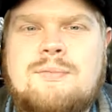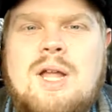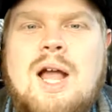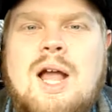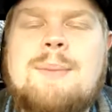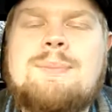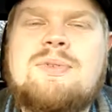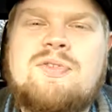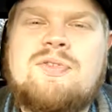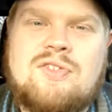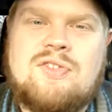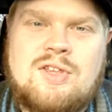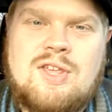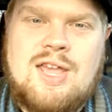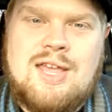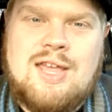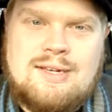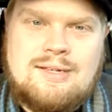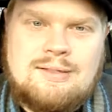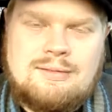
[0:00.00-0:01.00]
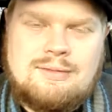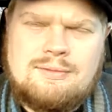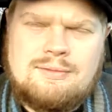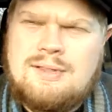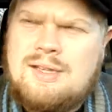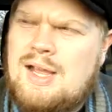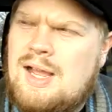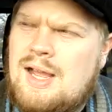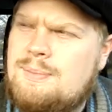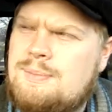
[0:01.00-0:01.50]
obfuscate.
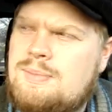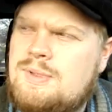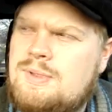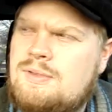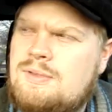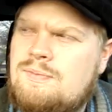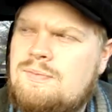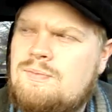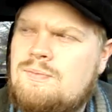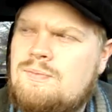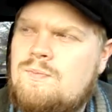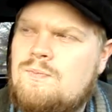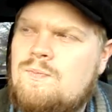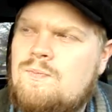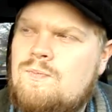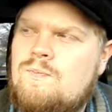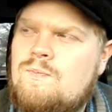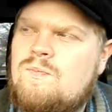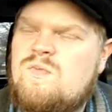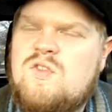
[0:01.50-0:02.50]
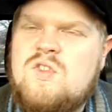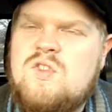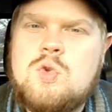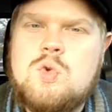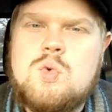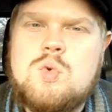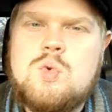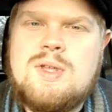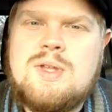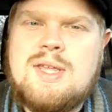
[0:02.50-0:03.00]

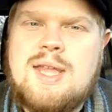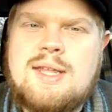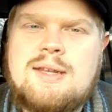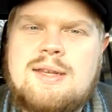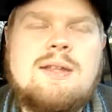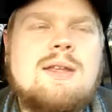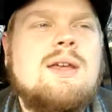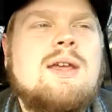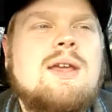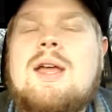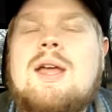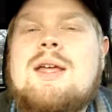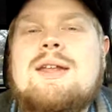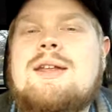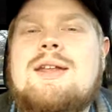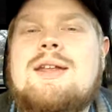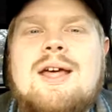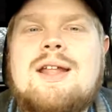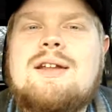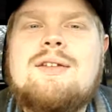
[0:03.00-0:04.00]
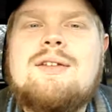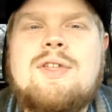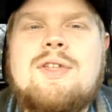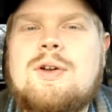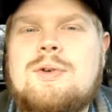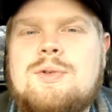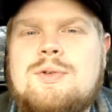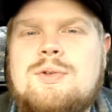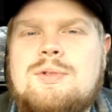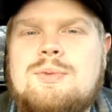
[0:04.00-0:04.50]
Obfuscate. None of
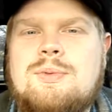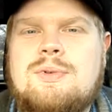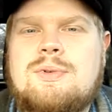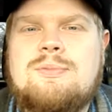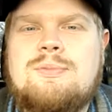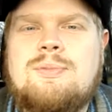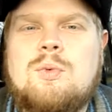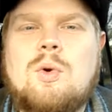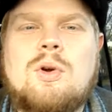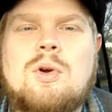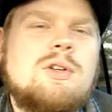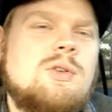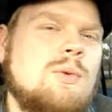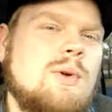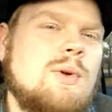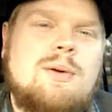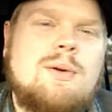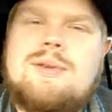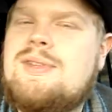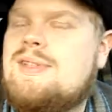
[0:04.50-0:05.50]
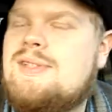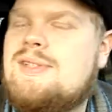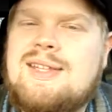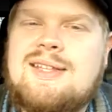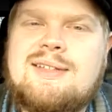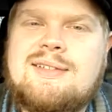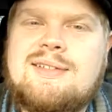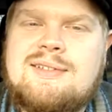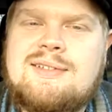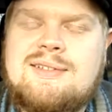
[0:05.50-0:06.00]
those would have worked well with a
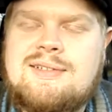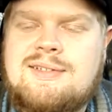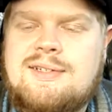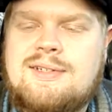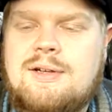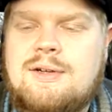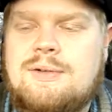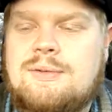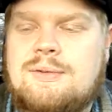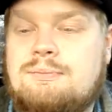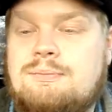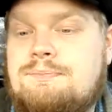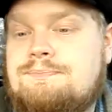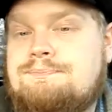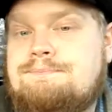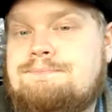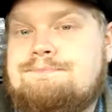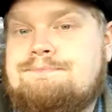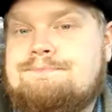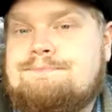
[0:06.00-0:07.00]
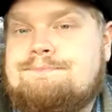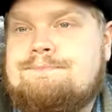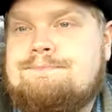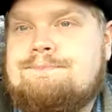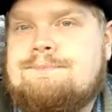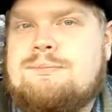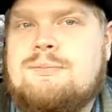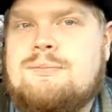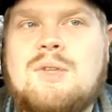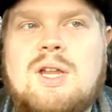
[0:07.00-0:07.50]
sentence, so
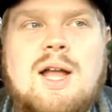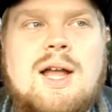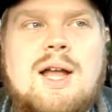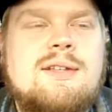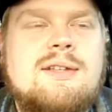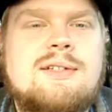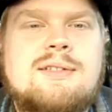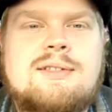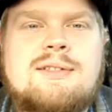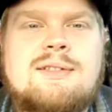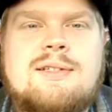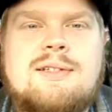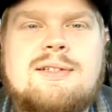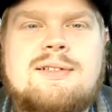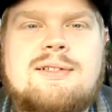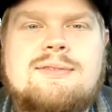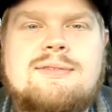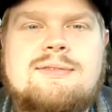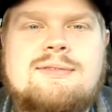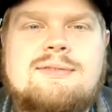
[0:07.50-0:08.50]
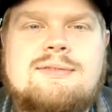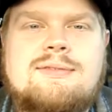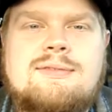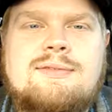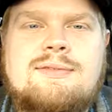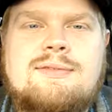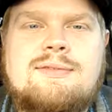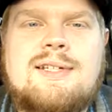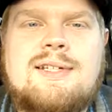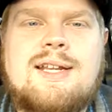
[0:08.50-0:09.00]
I just
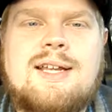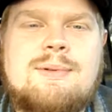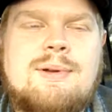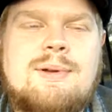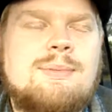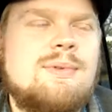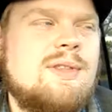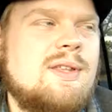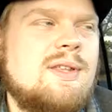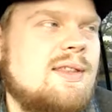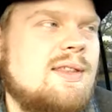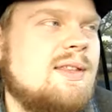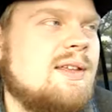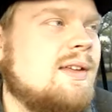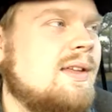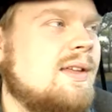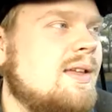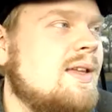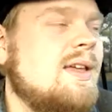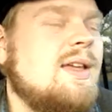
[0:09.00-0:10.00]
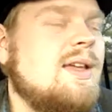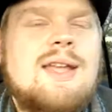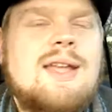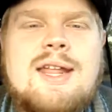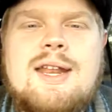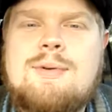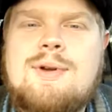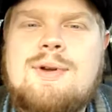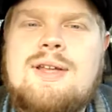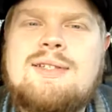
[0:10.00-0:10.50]
didn't come up with anything.
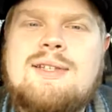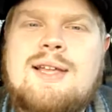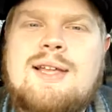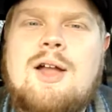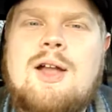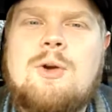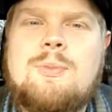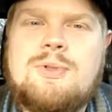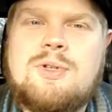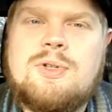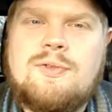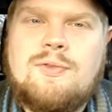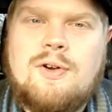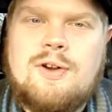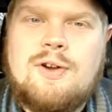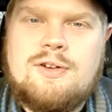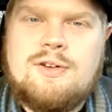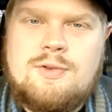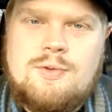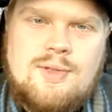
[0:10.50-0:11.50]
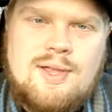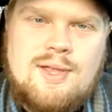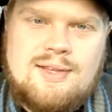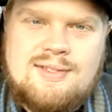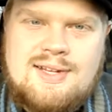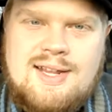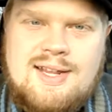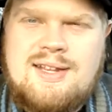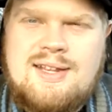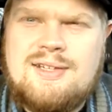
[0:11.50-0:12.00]
Anyways, I hope so far your
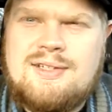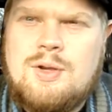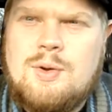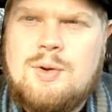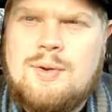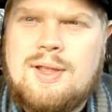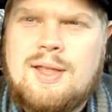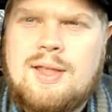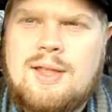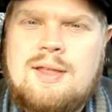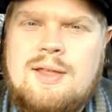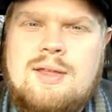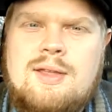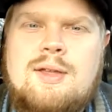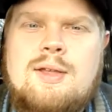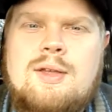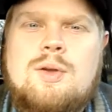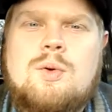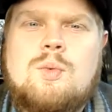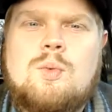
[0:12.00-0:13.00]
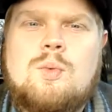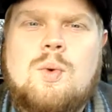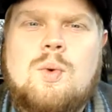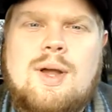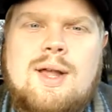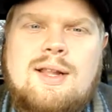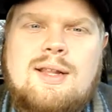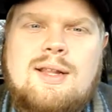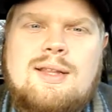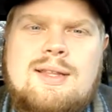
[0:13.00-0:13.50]
2008 is going
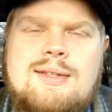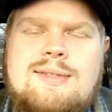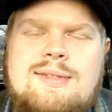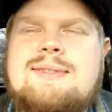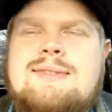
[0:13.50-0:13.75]
well,